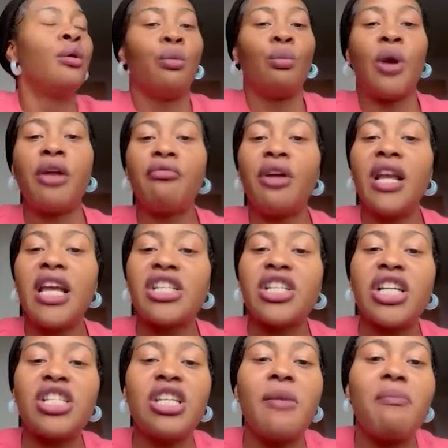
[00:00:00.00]
when
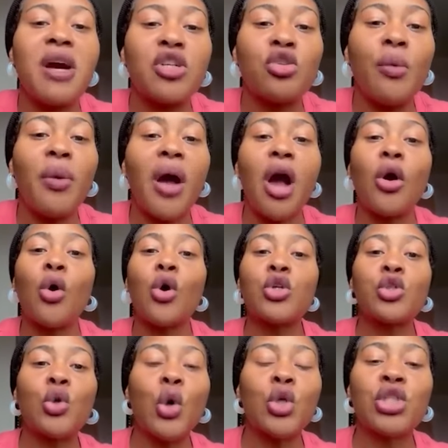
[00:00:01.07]
relationship mash up and
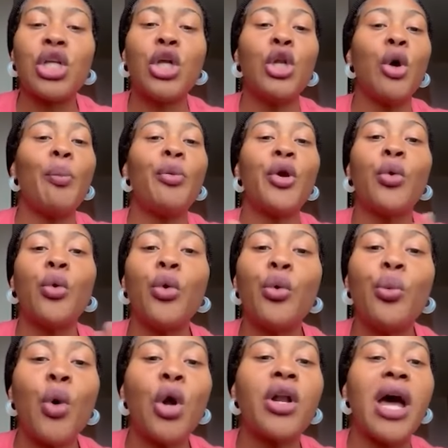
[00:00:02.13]
cuss, you know, bring
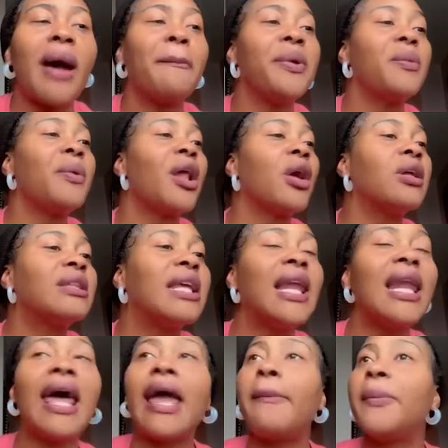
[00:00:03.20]
good word, and people are gonna
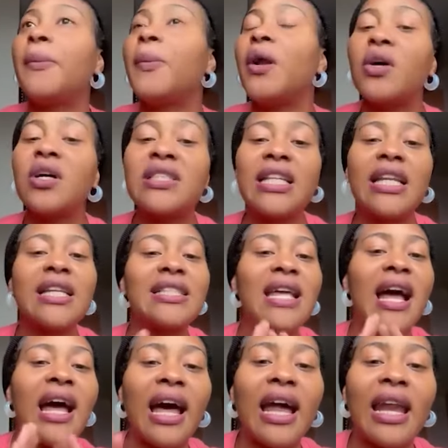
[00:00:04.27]
tell lie, and people are gonna say this
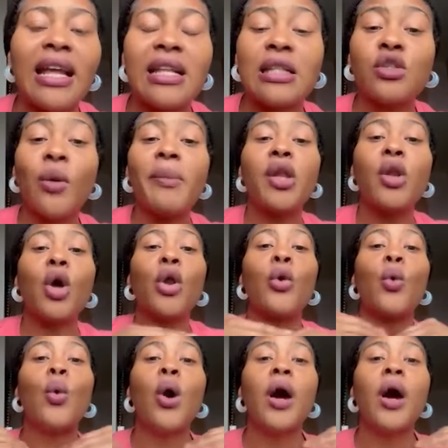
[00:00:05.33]
and all that. So me don't know.